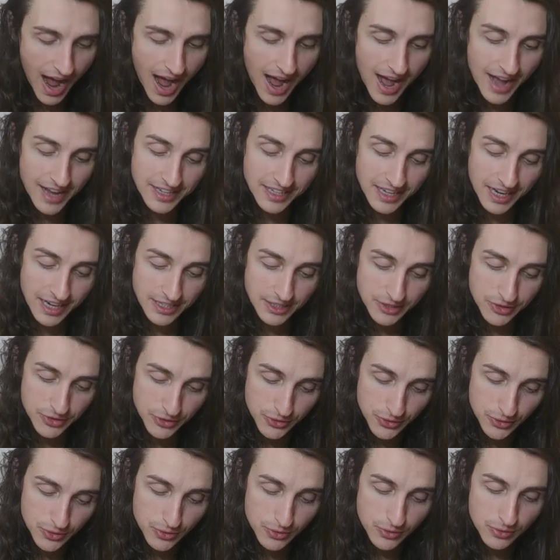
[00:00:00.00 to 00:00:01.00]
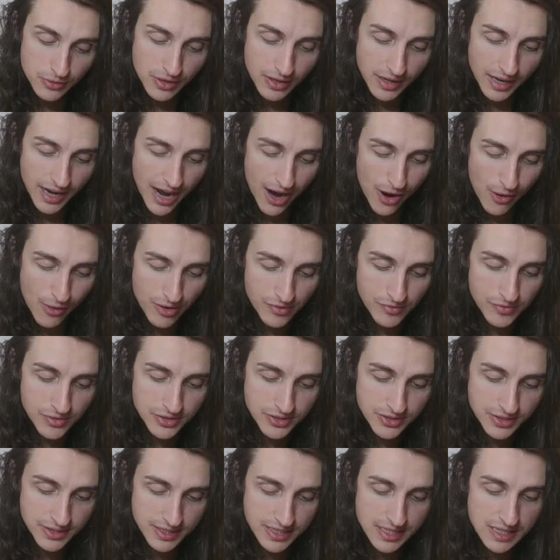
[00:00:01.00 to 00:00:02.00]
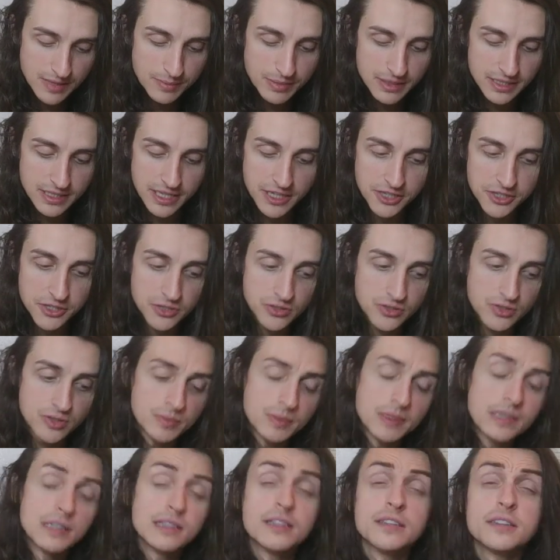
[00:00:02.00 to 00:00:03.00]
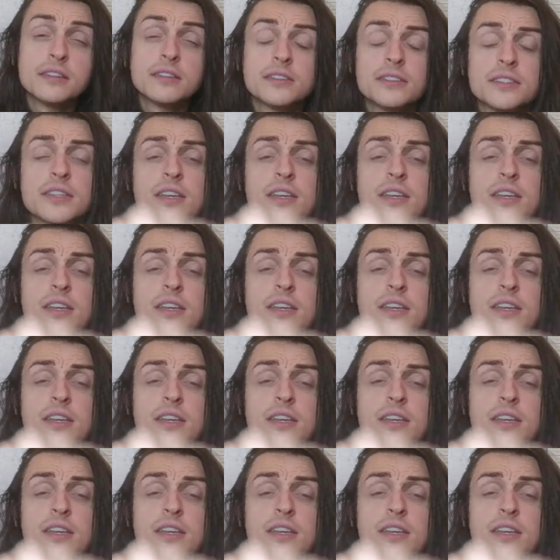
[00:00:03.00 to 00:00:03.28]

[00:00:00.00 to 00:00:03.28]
I do, however, see a potential to be a little